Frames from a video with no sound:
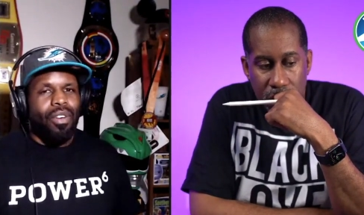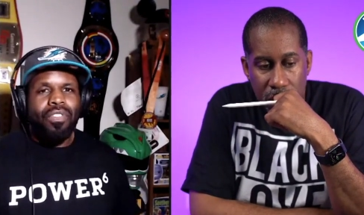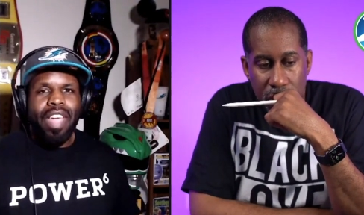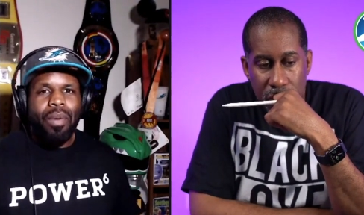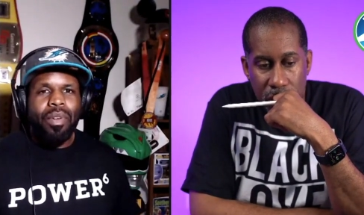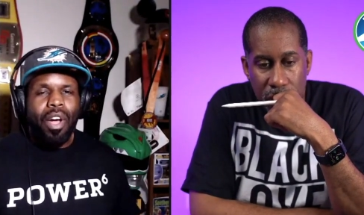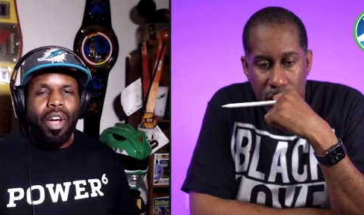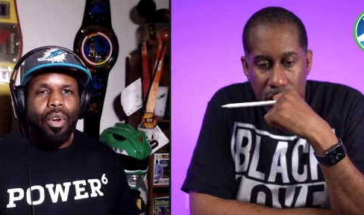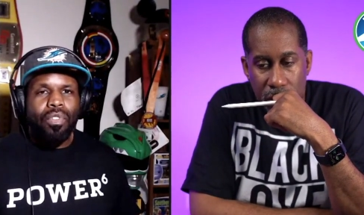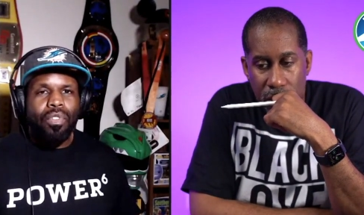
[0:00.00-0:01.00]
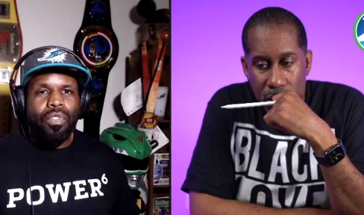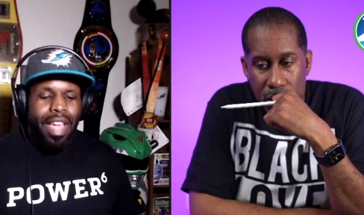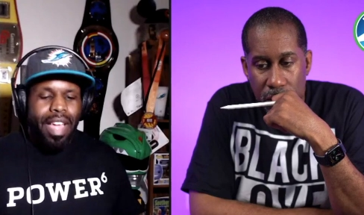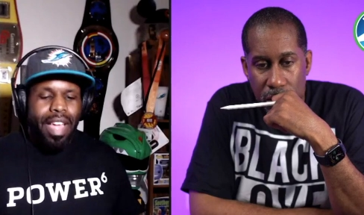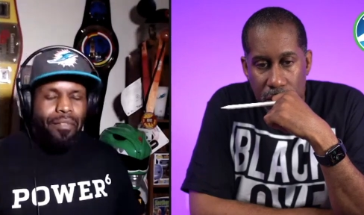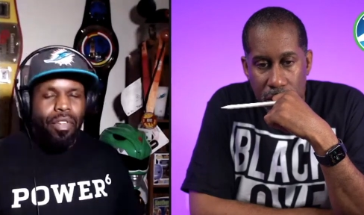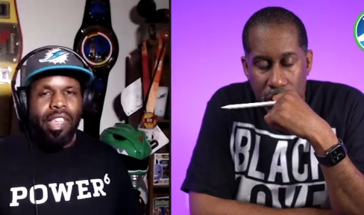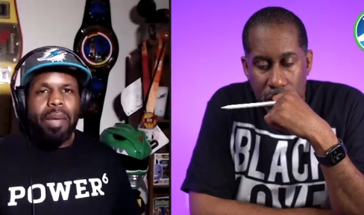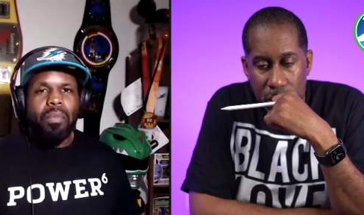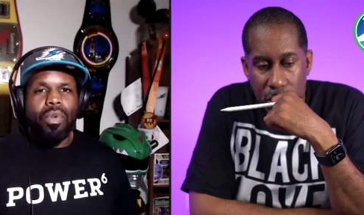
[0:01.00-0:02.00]
Speaker 1: Have your team do their research.
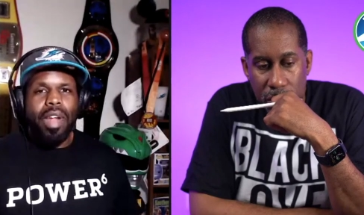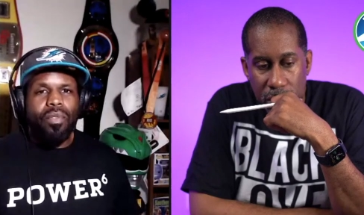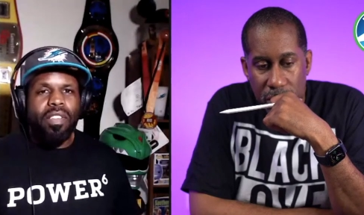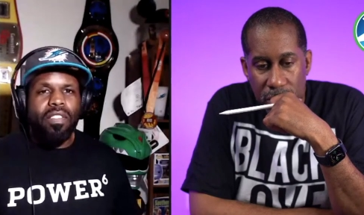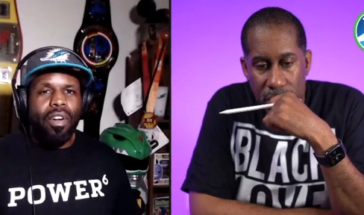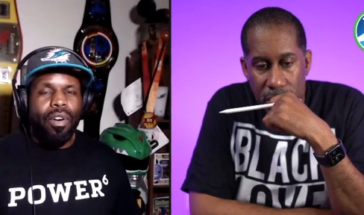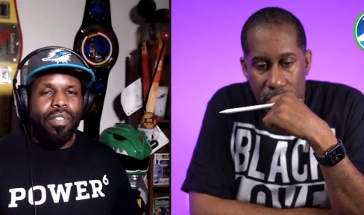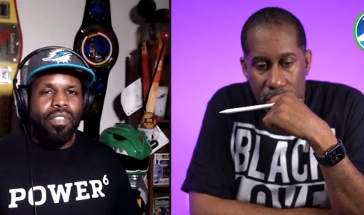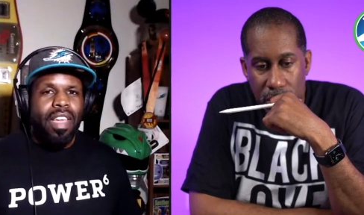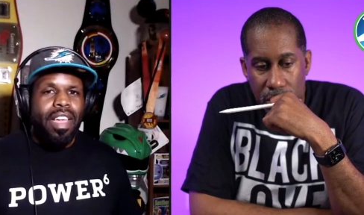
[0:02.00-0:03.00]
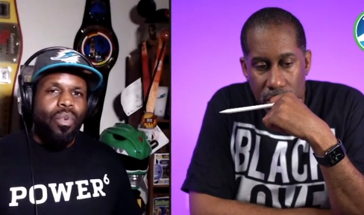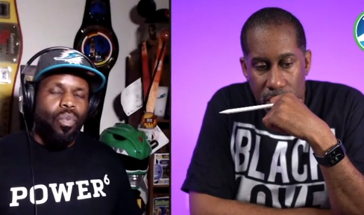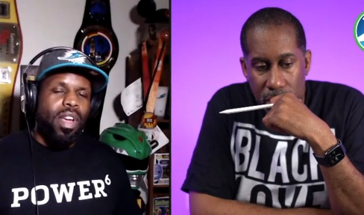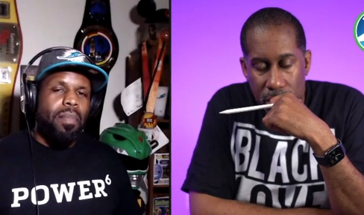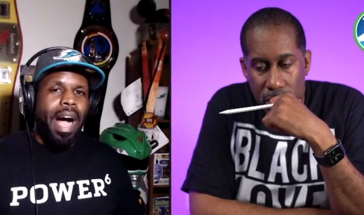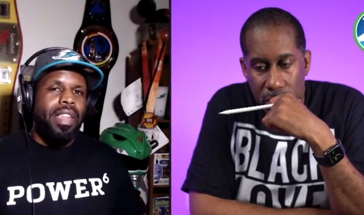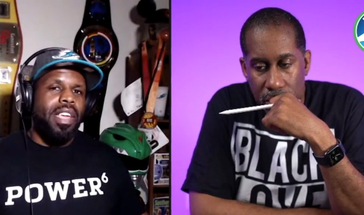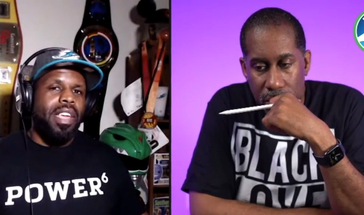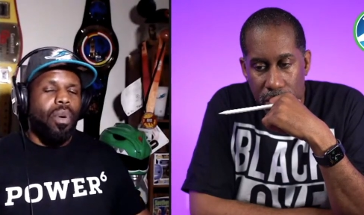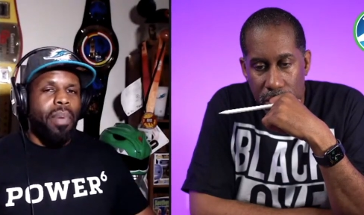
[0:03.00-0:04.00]
Reebok need to apologize to.
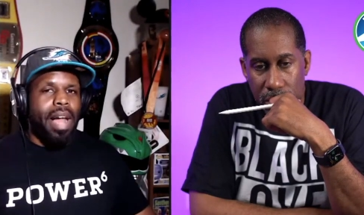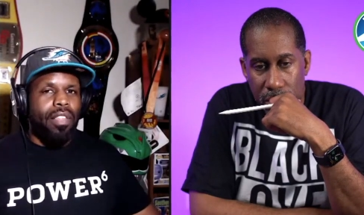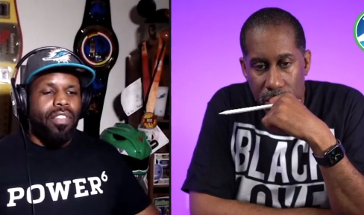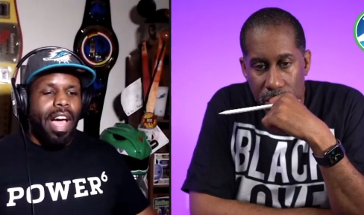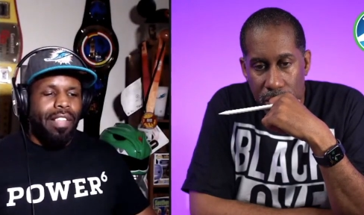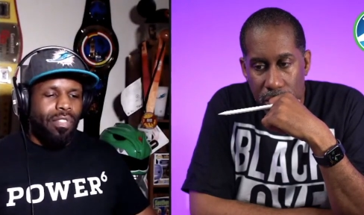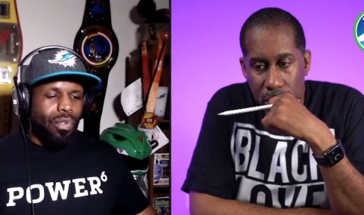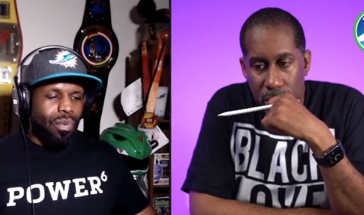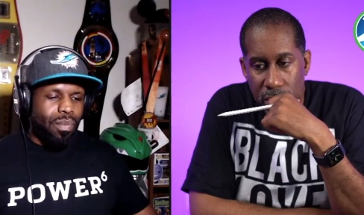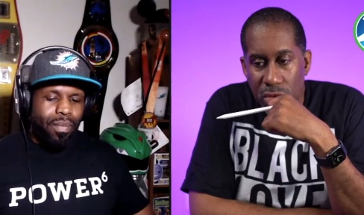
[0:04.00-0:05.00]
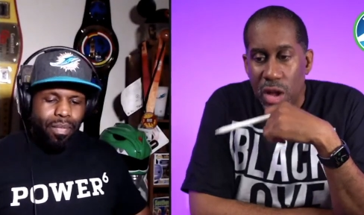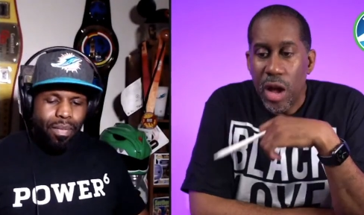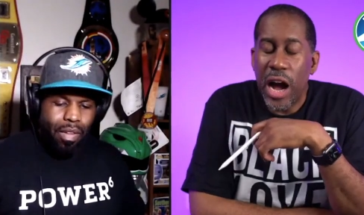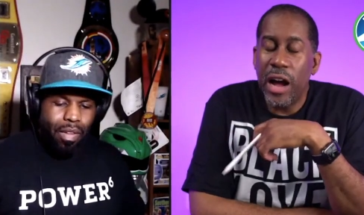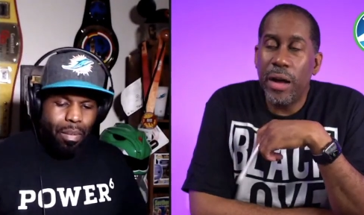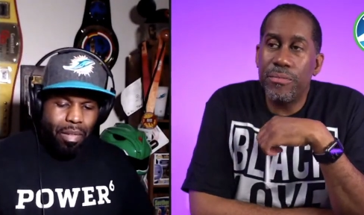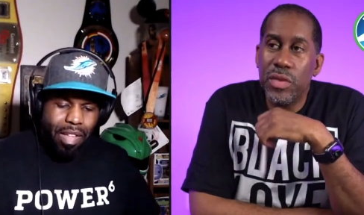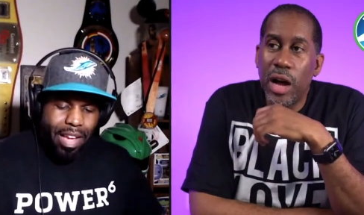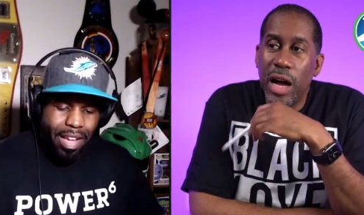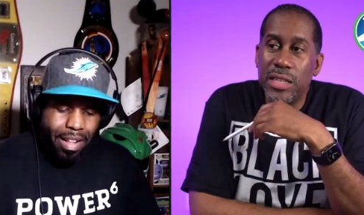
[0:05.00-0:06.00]
Simple as that. Uh,
Speaker 2: I'll
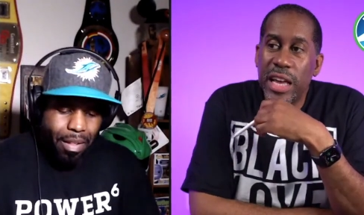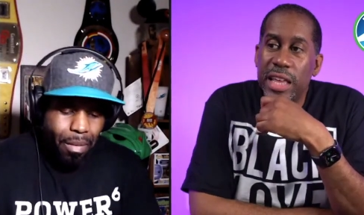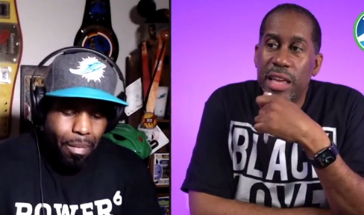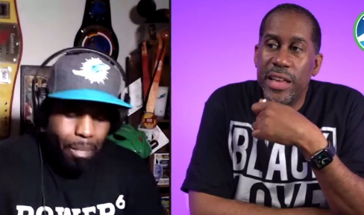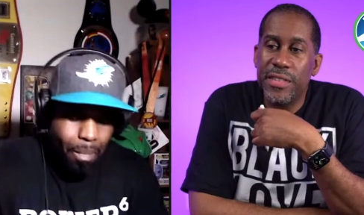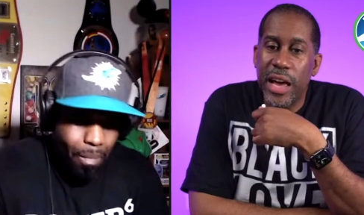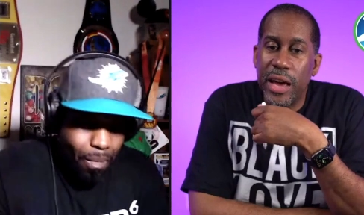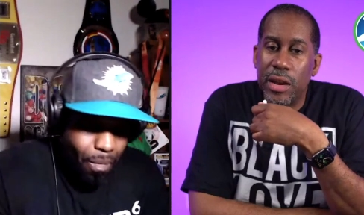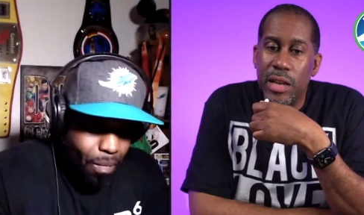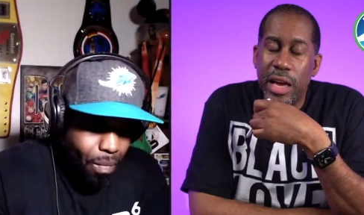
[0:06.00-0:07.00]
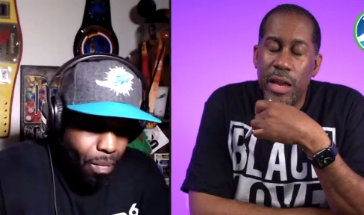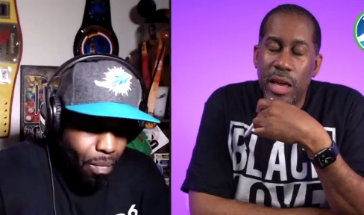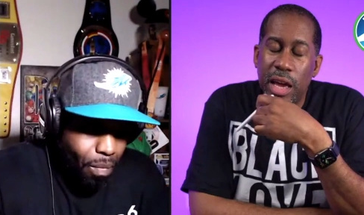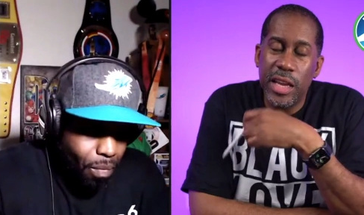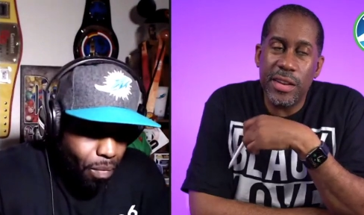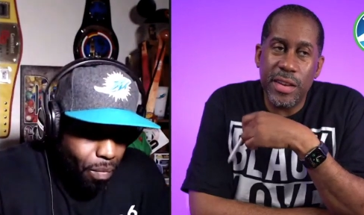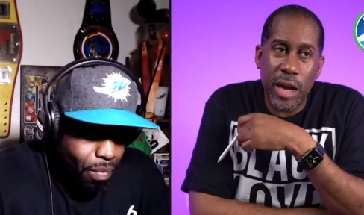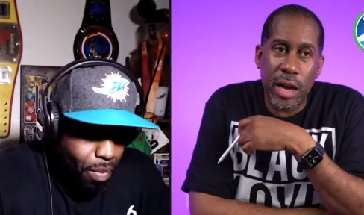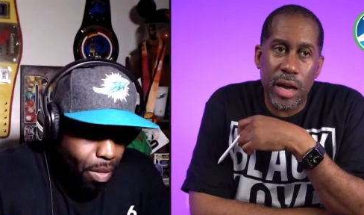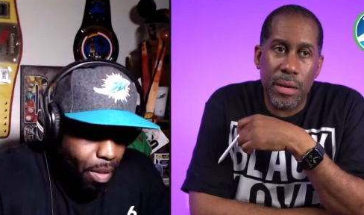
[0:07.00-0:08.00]
say this, that that
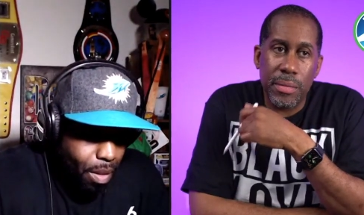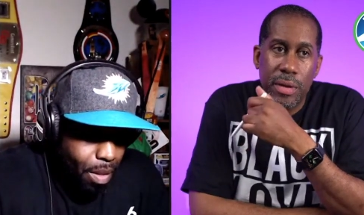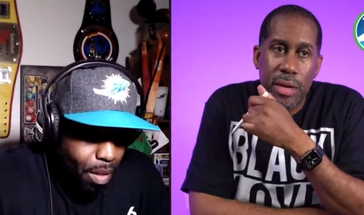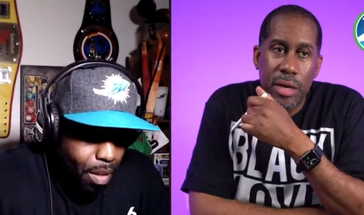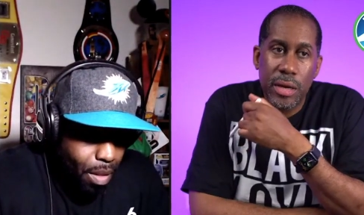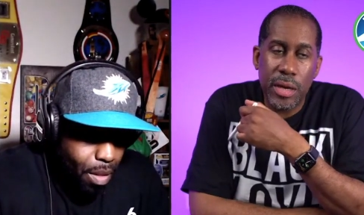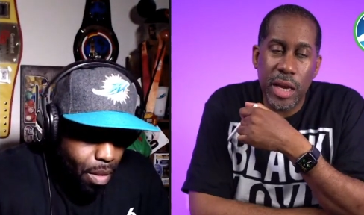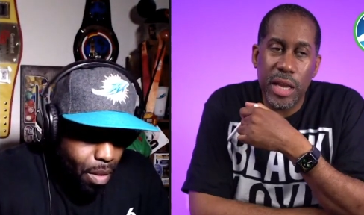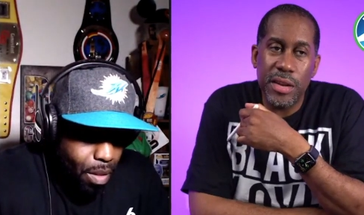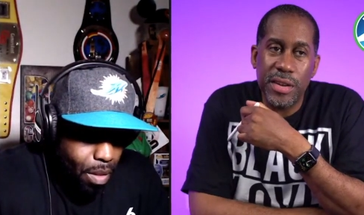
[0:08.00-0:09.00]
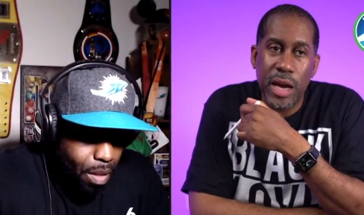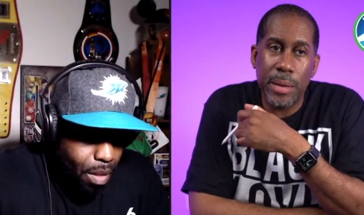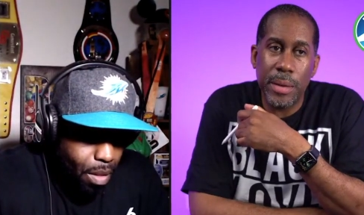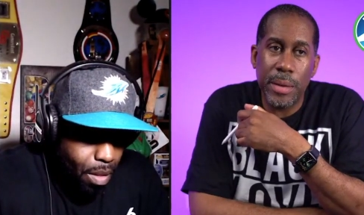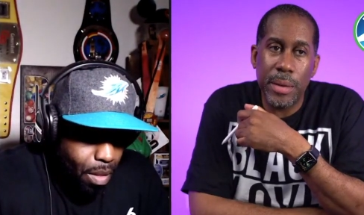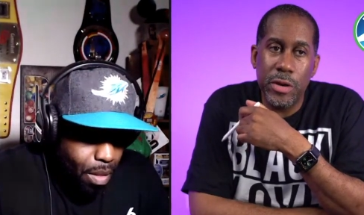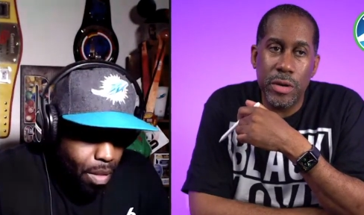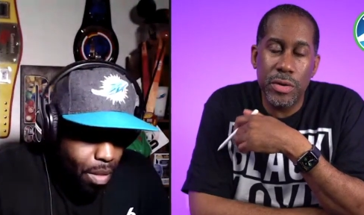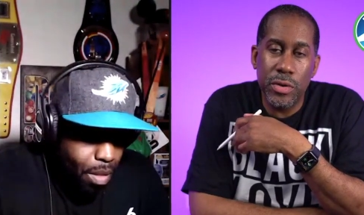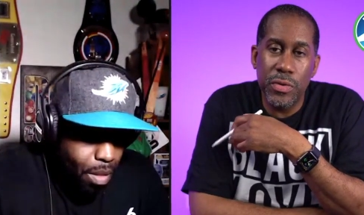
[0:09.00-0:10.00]
anytime, anytime you're
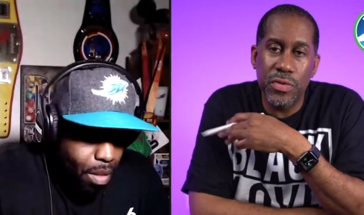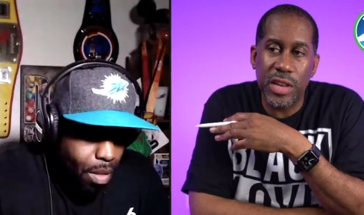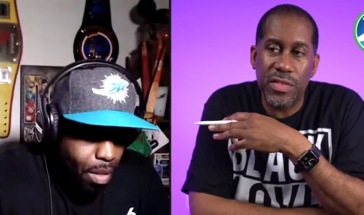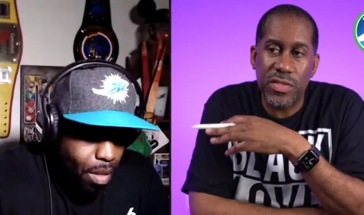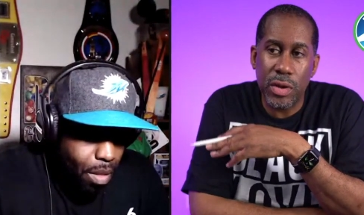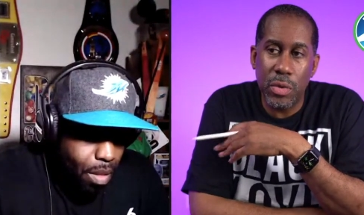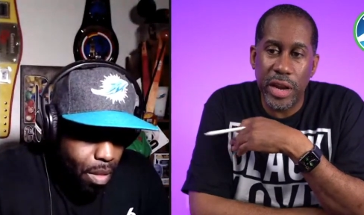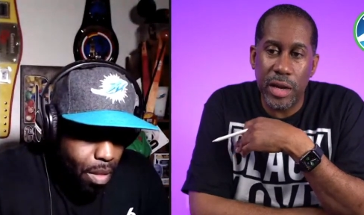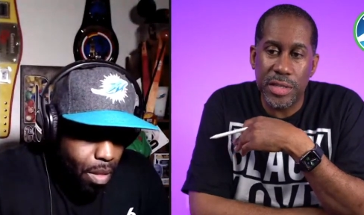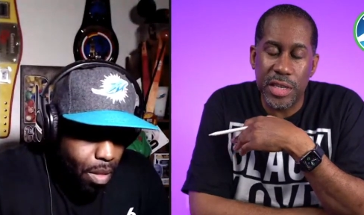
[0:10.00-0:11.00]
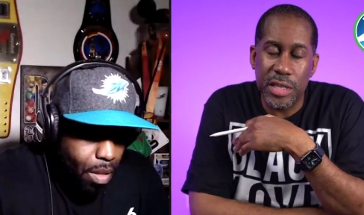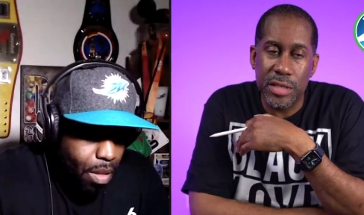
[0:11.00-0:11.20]
using someone else's